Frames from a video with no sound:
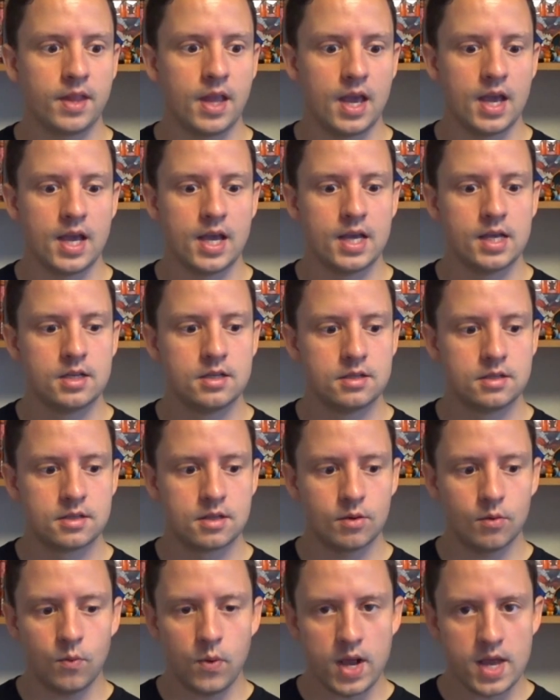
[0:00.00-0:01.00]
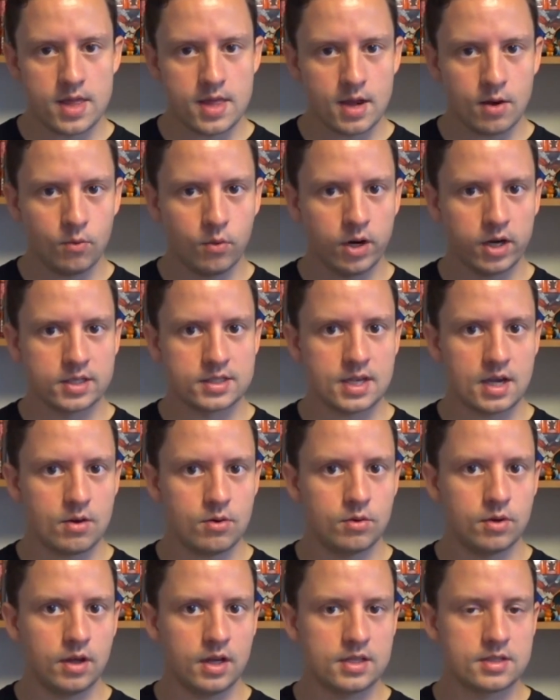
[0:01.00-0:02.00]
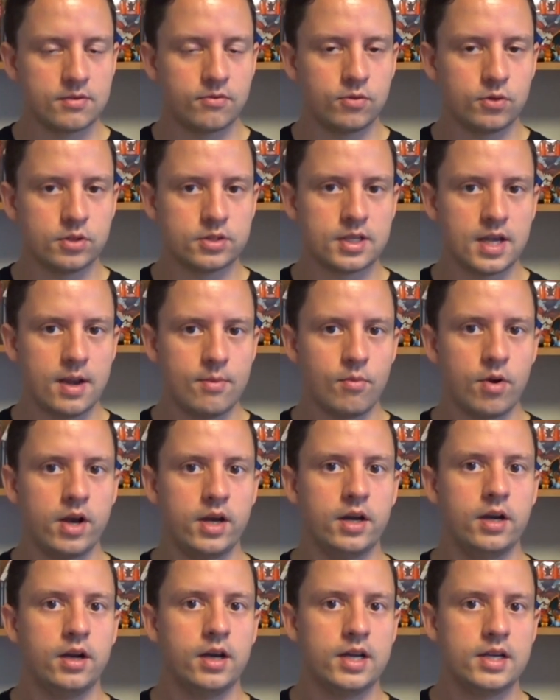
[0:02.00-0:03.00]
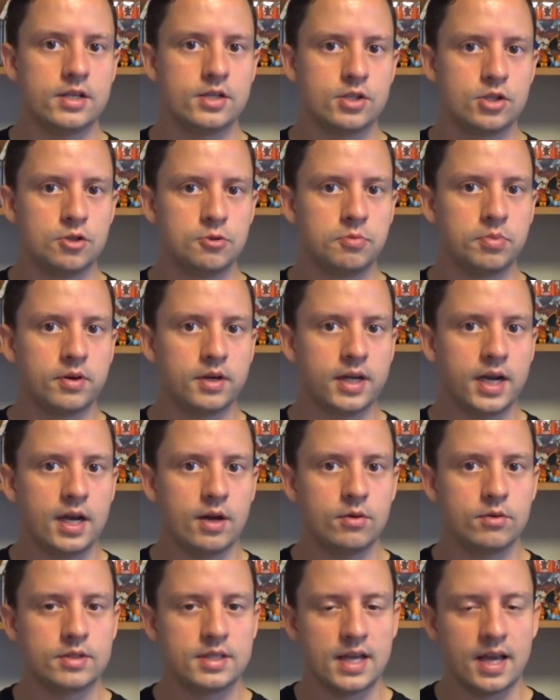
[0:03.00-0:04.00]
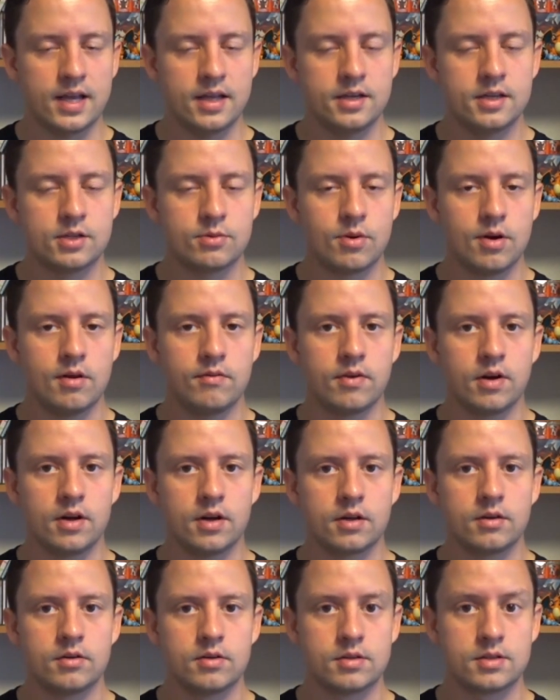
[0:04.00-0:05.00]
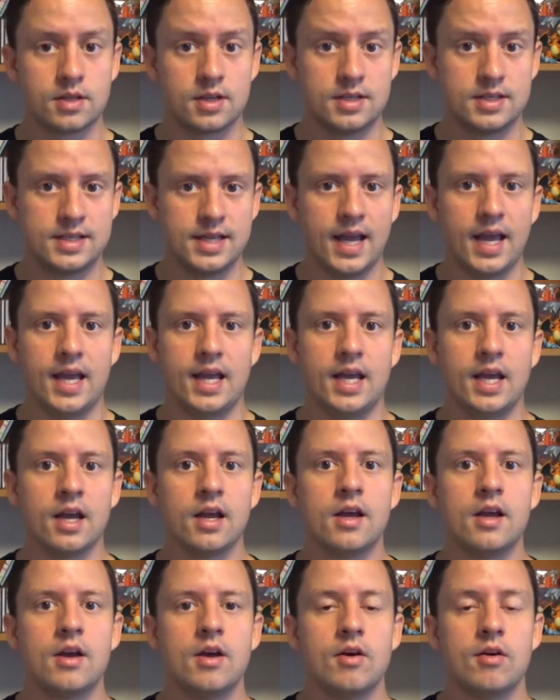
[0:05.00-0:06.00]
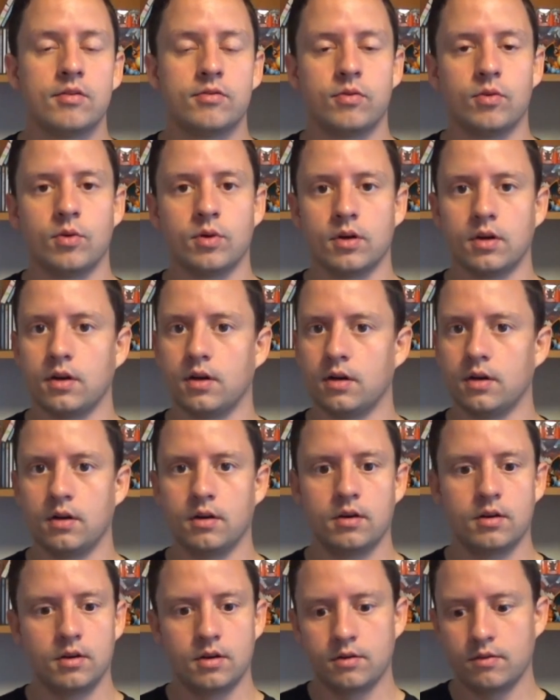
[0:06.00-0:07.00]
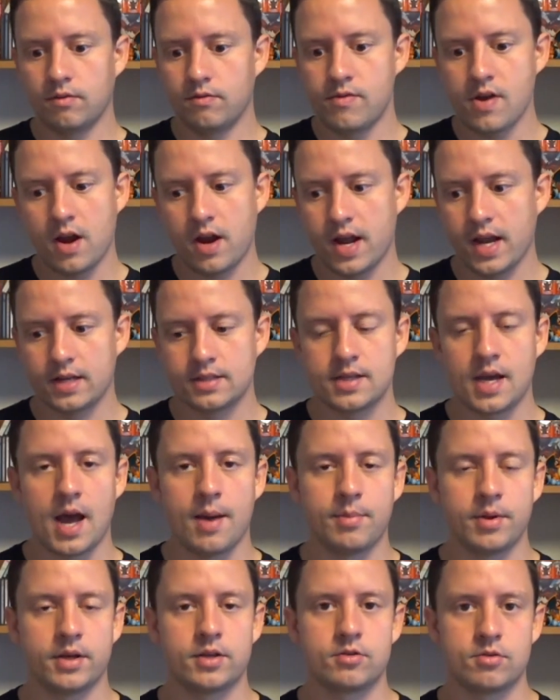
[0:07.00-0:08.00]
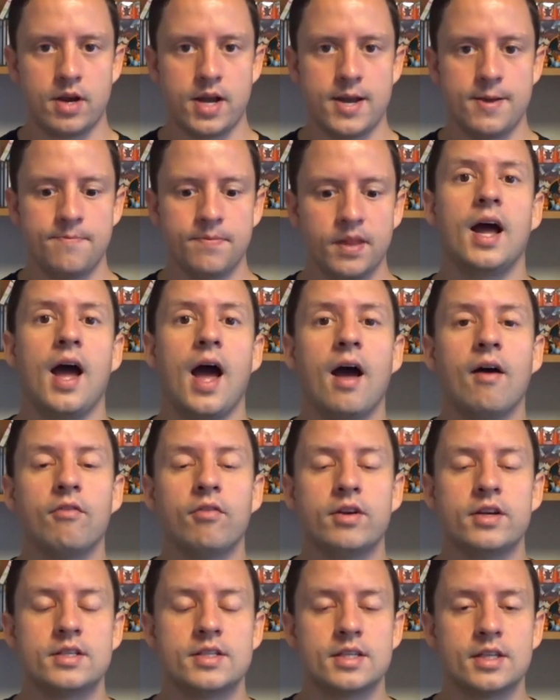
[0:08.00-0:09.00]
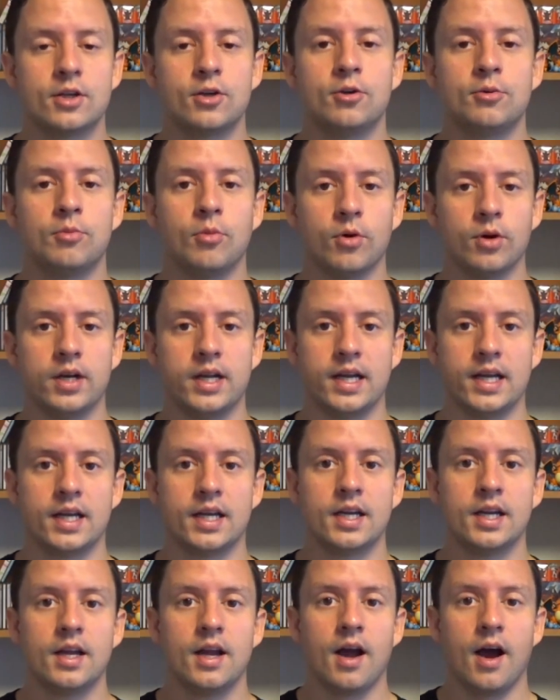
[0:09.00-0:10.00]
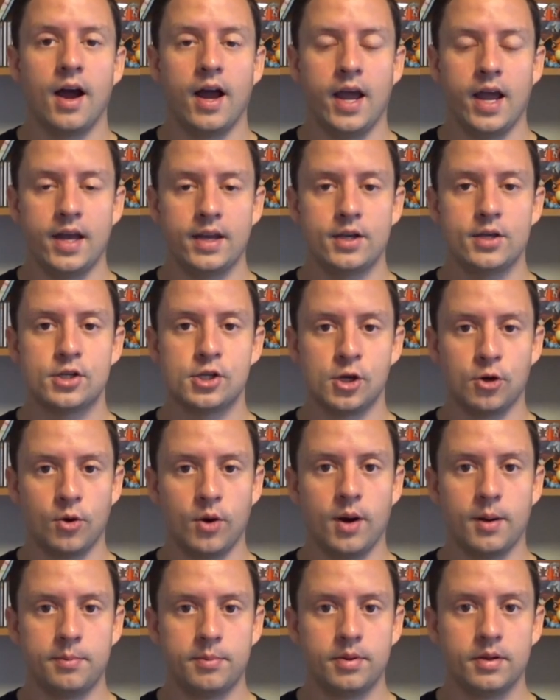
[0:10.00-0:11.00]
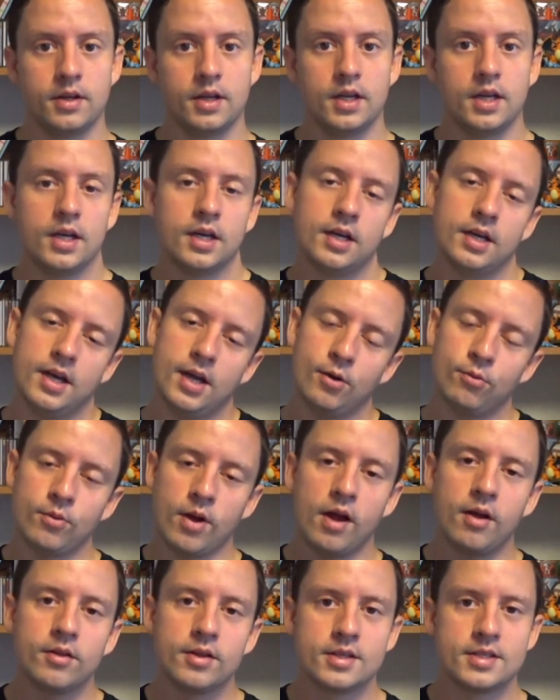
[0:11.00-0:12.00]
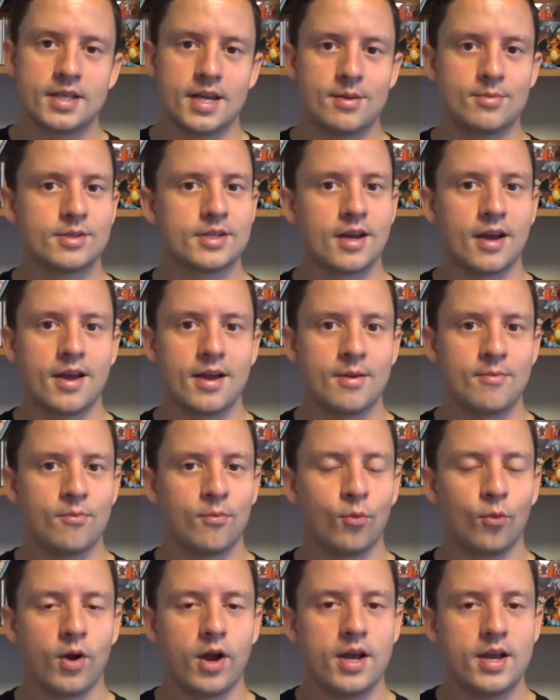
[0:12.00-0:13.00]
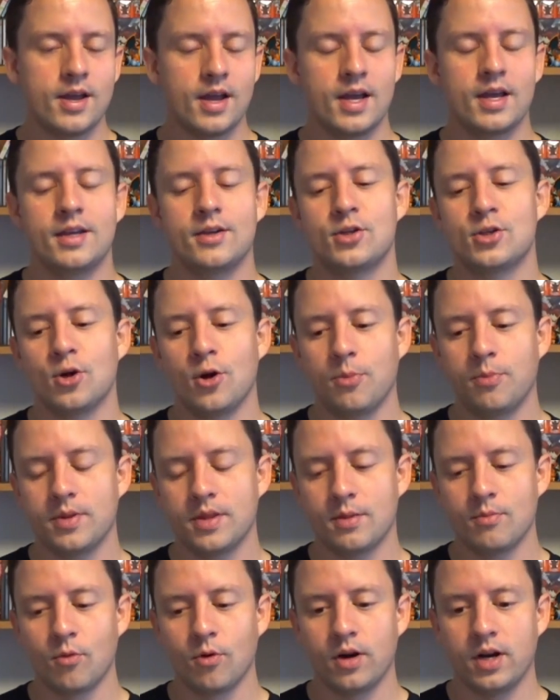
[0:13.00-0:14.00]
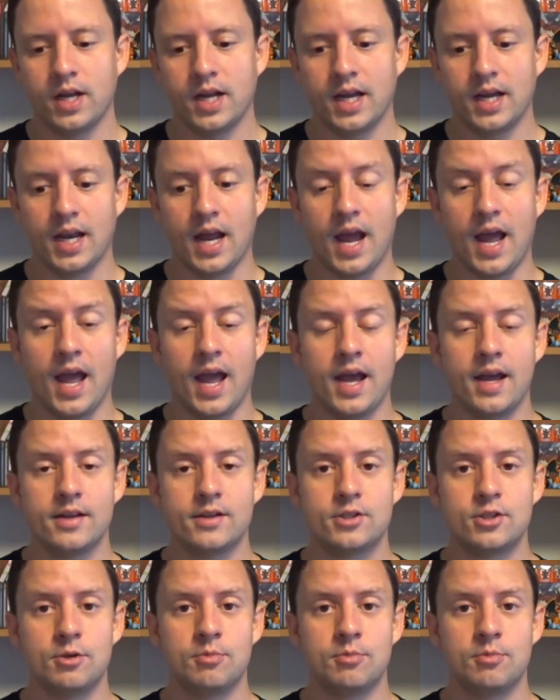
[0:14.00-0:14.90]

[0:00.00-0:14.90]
And the way that works out as a full-time writer is you put out 10 to 12 articles a day for varying topics, right? Every single morning I had to show up at around the same time, right? I had to show up in the morning and I had to